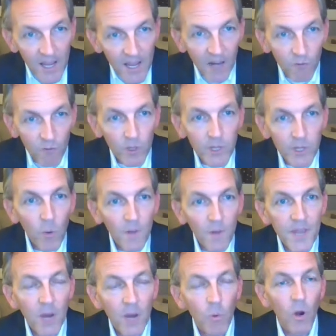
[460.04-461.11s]
And really
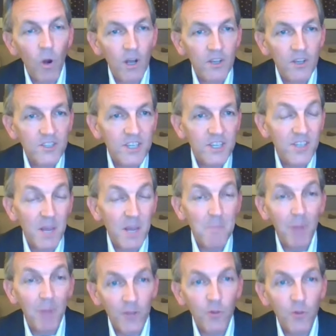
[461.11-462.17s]
what that was is a
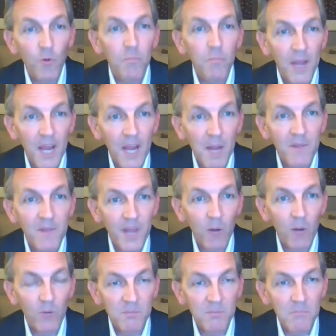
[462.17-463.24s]
bundled payment
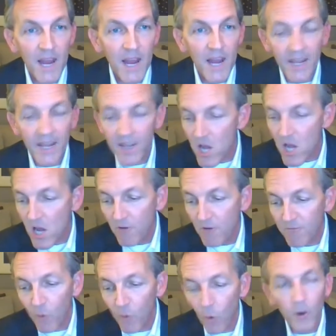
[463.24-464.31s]
that was made
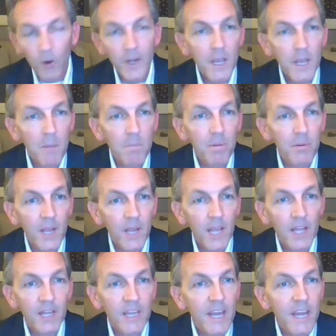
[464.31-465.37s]
for hip
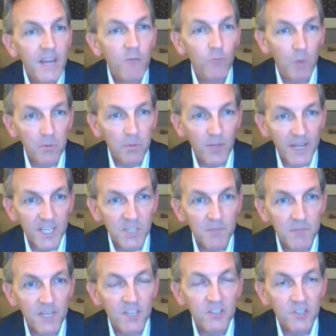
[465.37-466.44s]
and knee
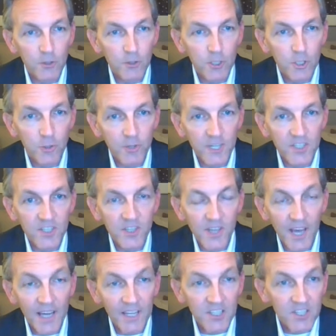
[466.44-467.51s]
replacement surgeries in the
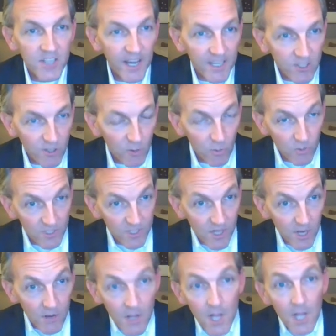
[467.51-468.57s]
United States. So it was
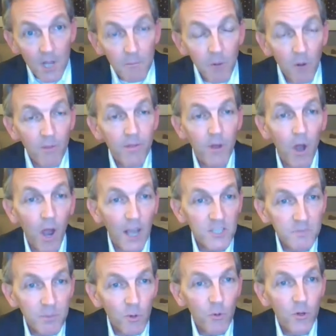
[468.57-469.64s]
both the
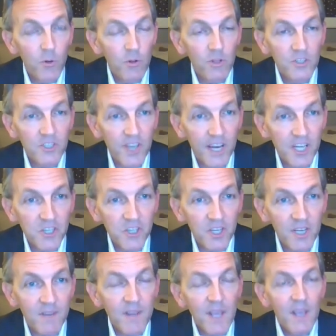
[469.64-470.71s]
hospital
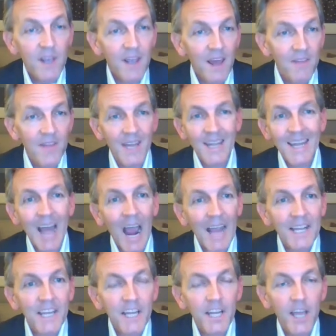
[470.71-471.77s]
utilization and then
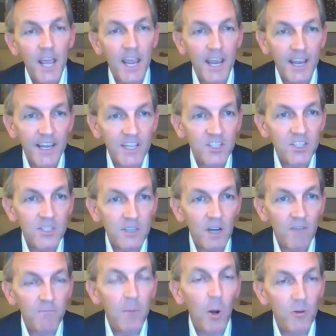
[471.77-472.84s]
90 days
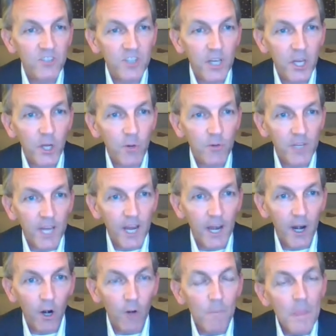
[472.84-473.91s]
of post-acute
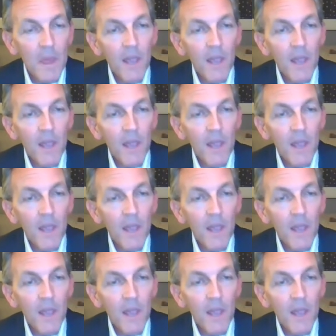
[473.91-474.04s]
care.